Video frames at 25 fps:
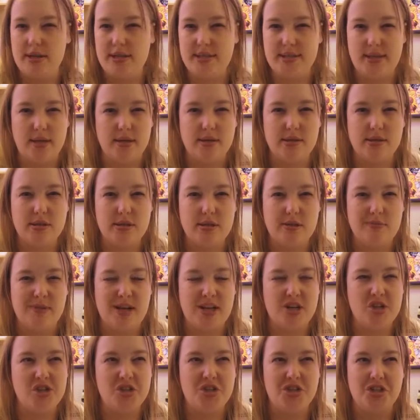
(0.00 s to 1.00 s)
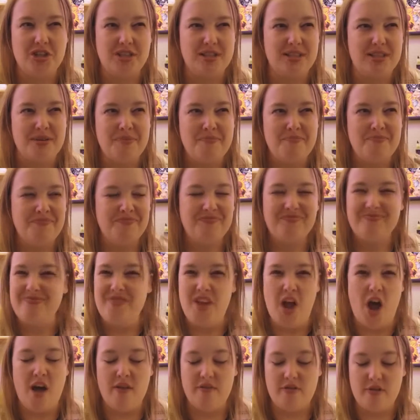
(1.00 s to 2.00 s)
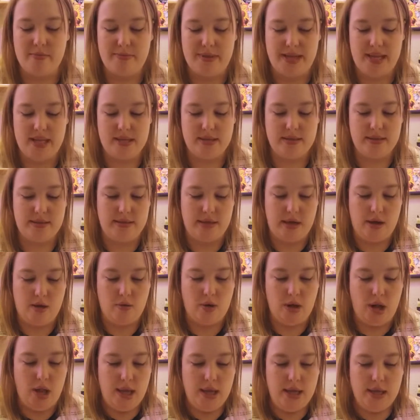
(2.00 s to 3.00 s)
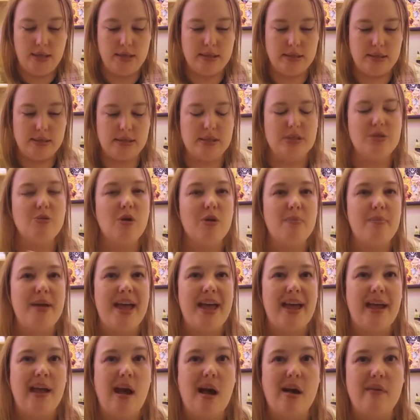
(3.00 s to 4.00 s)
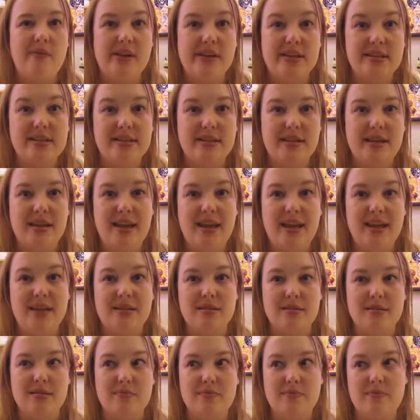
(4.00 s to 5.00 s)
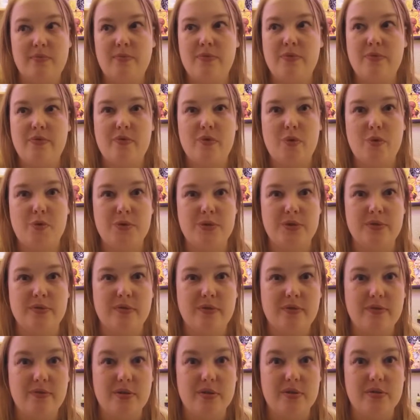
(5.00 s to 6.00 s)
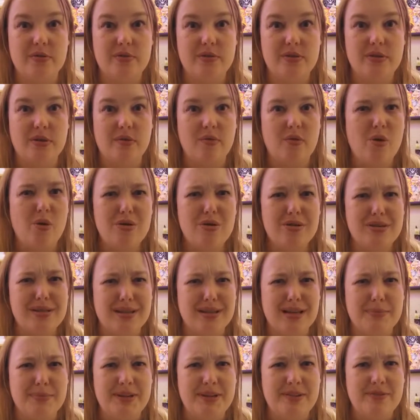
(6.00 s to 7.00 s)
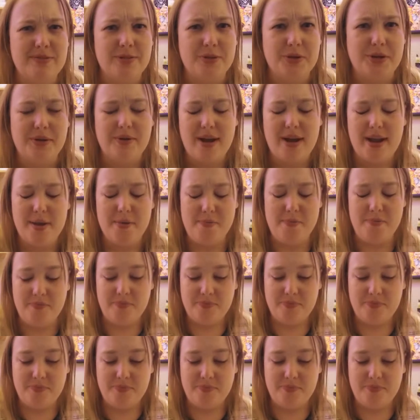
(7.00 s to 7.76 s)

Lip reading: scents too much. It's just not for me. So Sorbet obviously is frozen fruit, so of course it's going to be fruity, right?